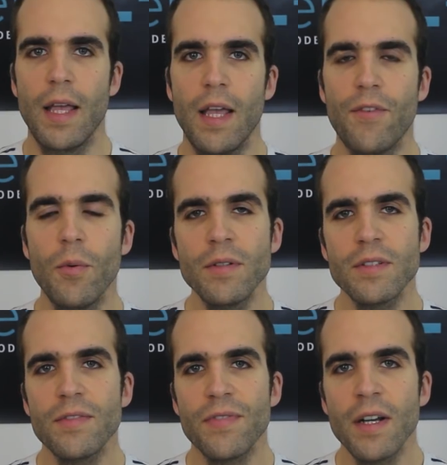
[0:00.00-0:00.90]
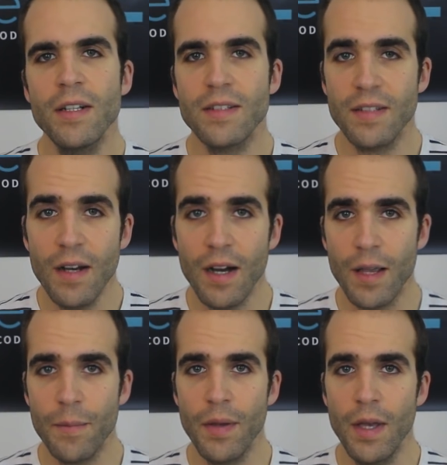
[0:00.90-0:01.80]
If you want to define a
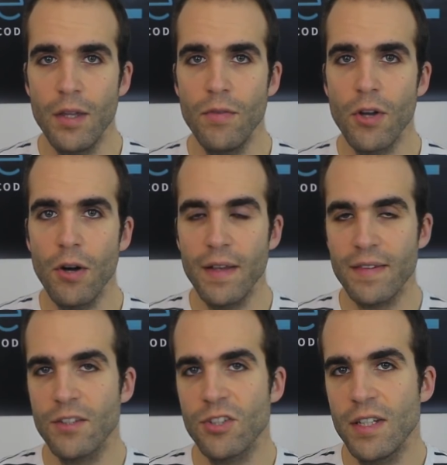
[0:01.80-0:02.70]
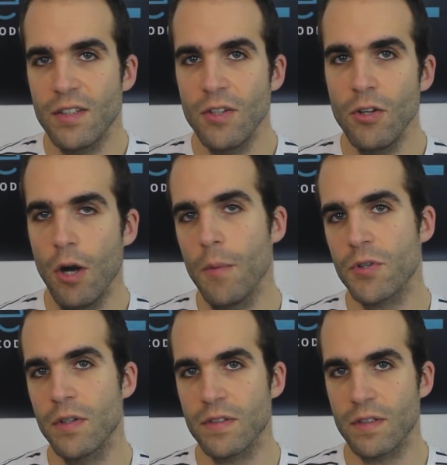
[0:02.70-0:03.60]
type, you've got essentially two
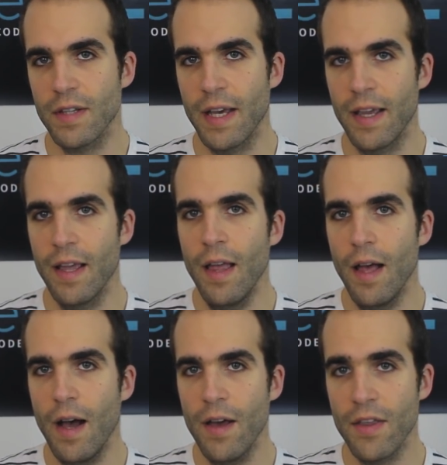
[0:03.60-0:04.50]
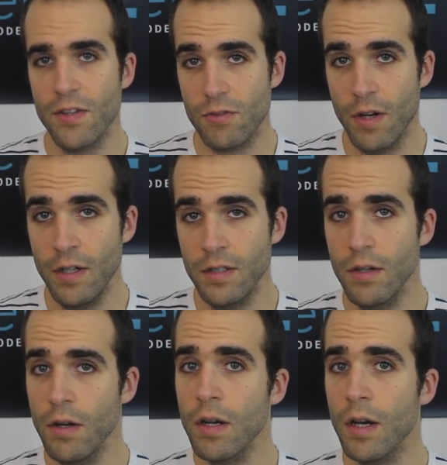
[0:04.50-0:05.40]
options today, either struct
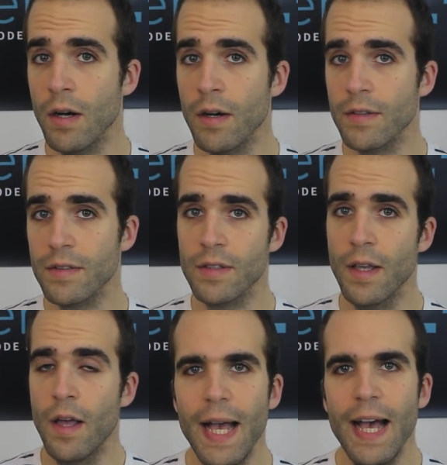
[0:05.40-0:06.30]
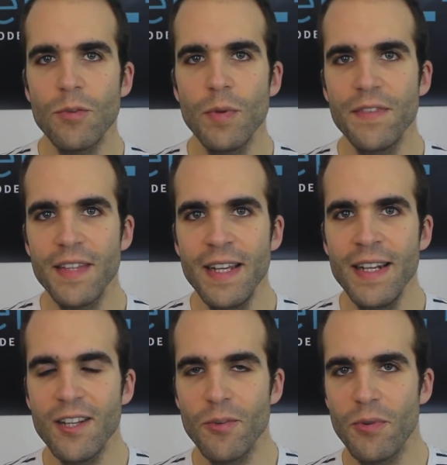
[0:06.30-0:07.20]
or class. As we've seen
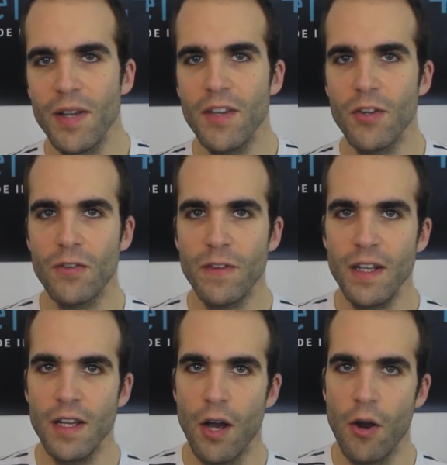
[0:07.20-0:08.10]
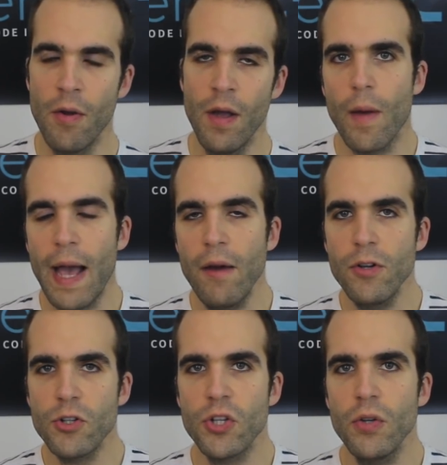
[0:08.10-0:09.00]
in a previous video, how
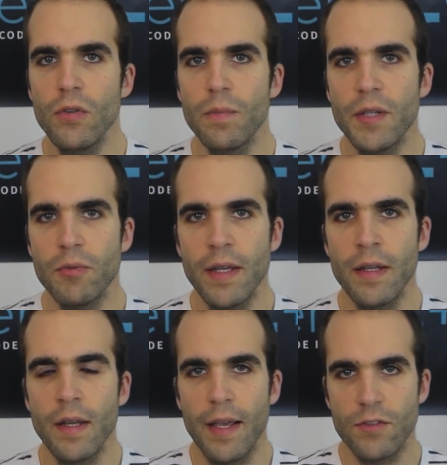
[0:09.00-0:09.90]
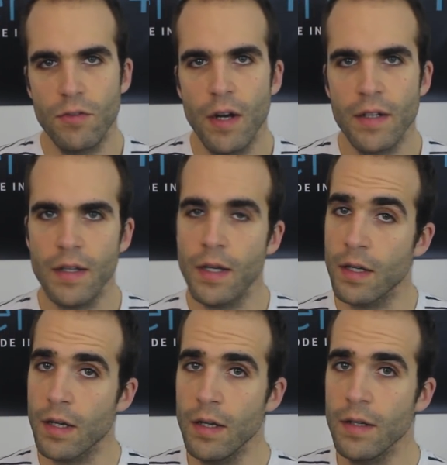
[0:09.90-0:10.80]
to choose between a struct and
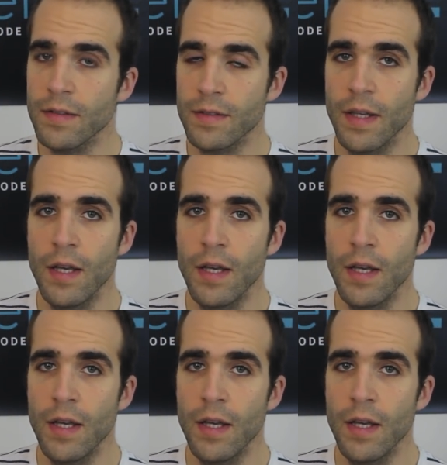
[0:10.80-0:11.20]
a class